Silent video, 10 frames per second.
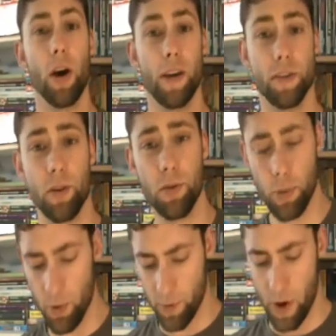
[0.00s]
Okay, so
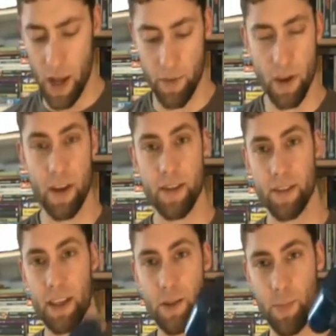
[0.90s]
number 5
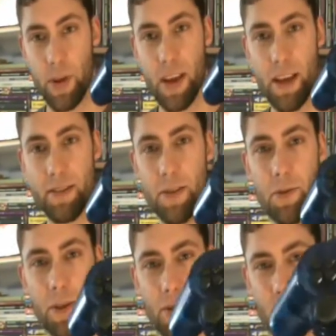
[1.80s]
is the
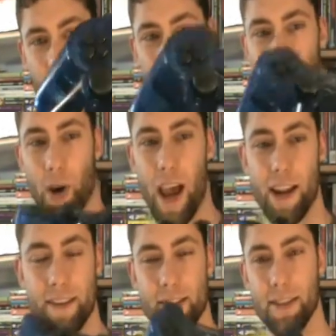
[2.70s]
PS2 Controller,
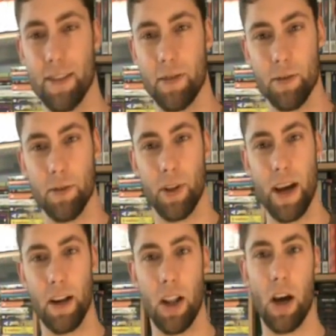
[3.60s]
and this is the dual
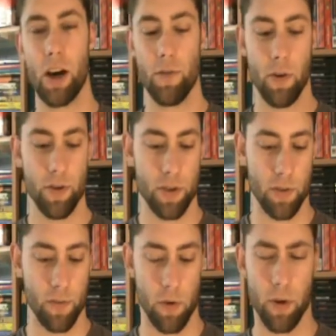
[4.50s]
analog
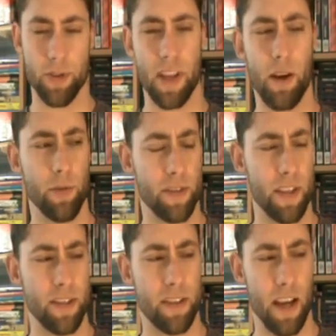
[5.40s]
version. Of course, that was
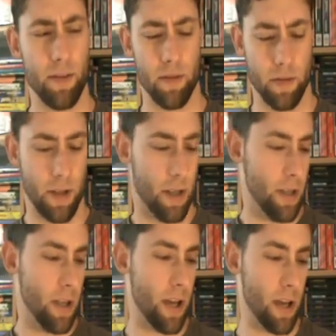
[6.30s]
the standard
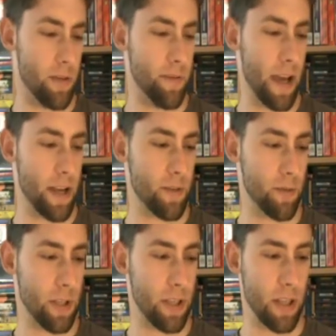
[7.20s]

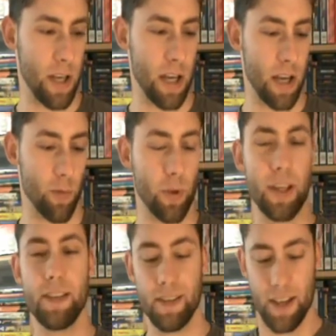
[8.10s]
factory
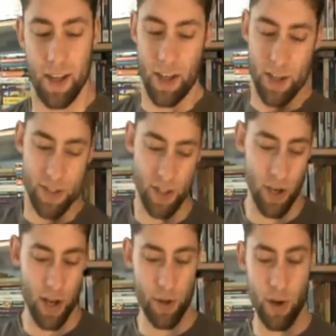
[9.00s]
release.
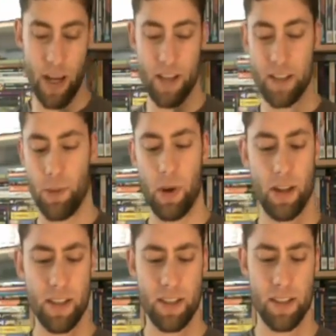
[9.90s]
So anyways,
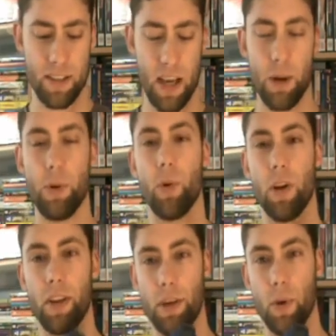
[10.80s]
this has got to be
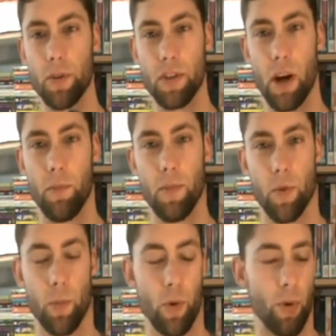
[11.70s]
one of the most
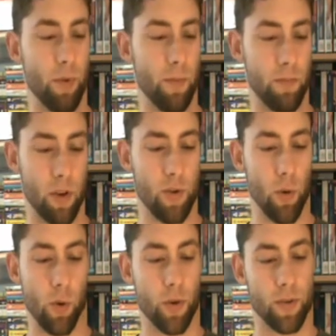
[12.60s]
comfortable
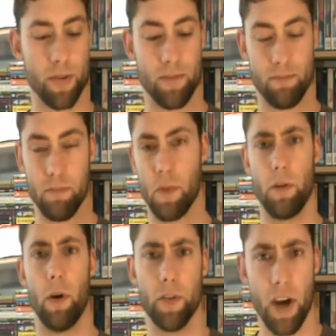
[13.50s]
controllers
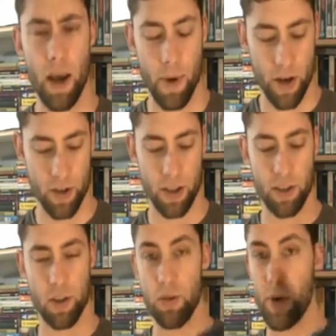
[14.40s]
of all time, actually.
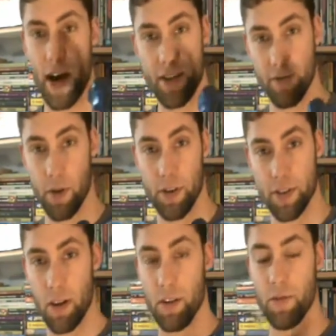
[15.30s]
The D-pad's very
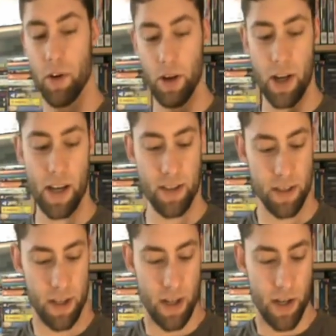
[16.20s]
solid, very nice.